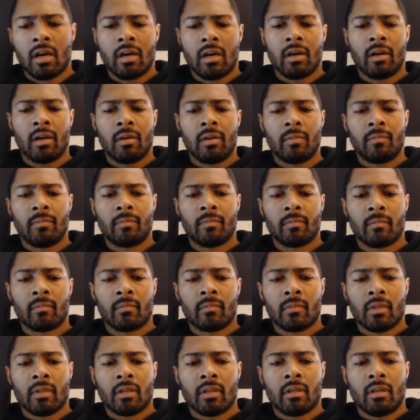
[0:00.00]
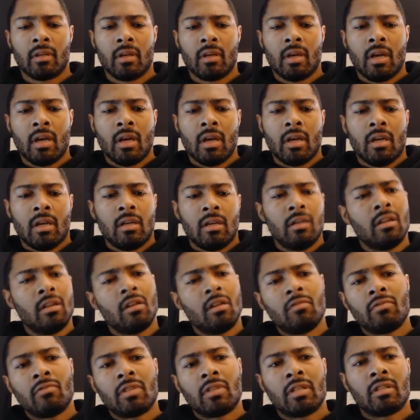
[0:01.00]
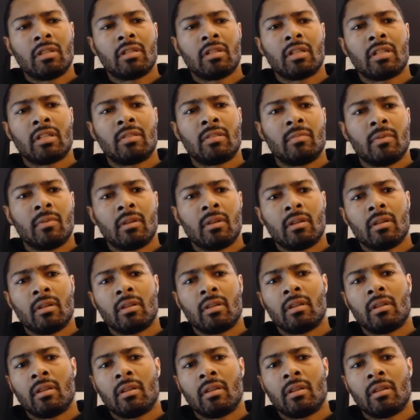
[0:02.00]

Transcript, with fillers: you know, just